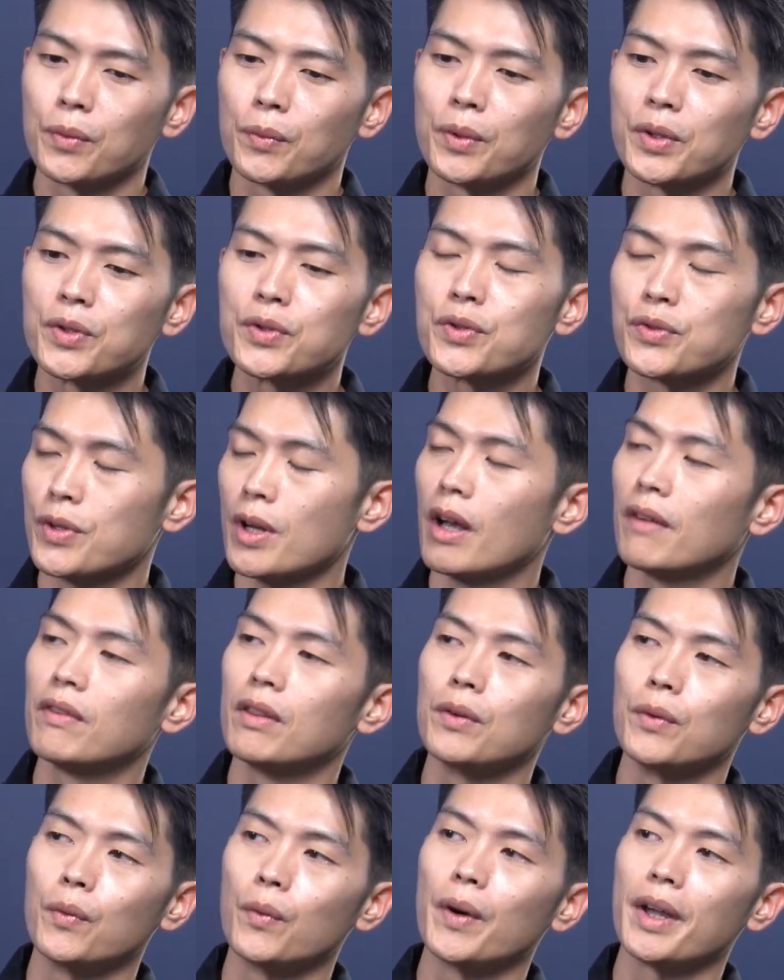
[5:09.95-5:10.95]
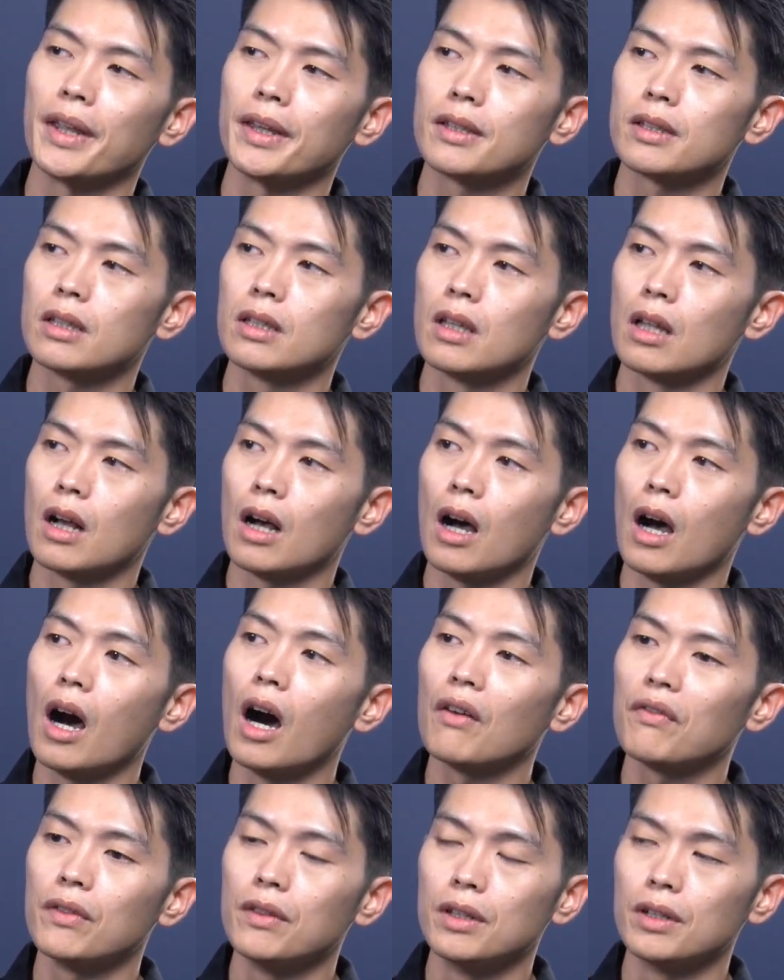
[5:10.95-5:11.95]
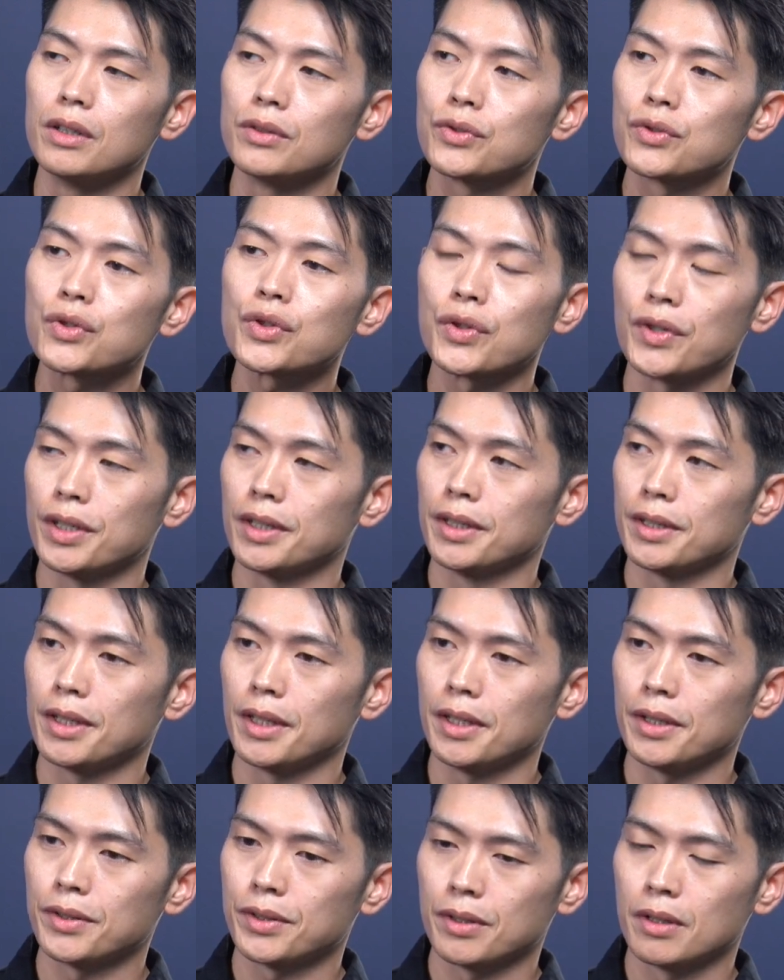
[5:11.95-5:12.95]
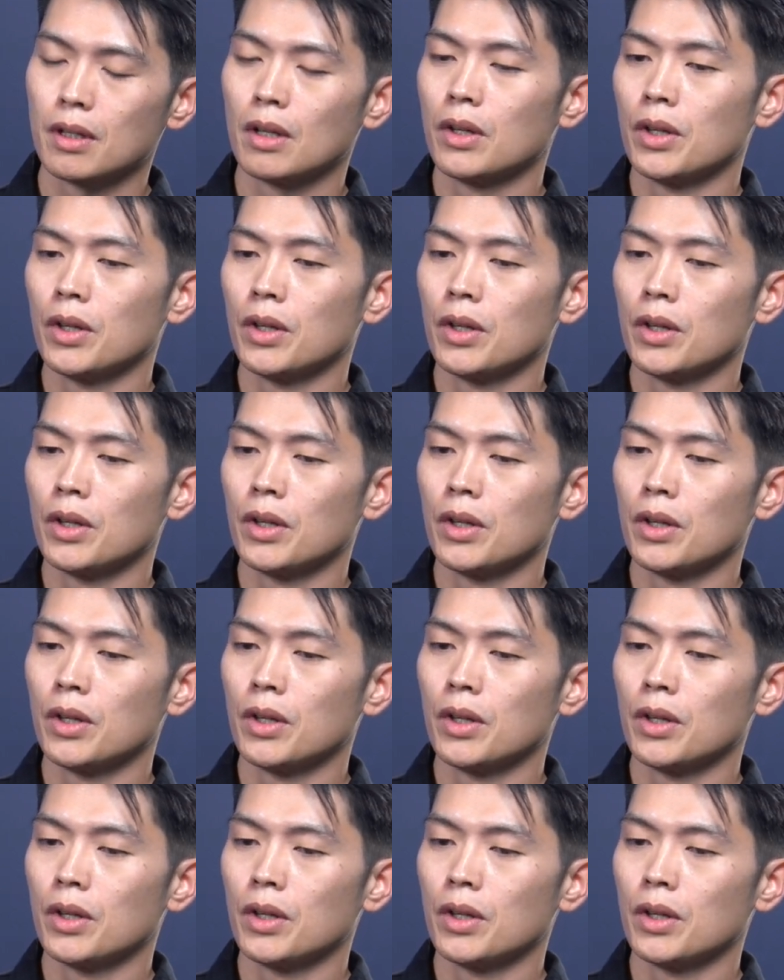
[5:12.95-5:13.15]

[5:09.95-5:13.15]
we share the weight of the Trinities.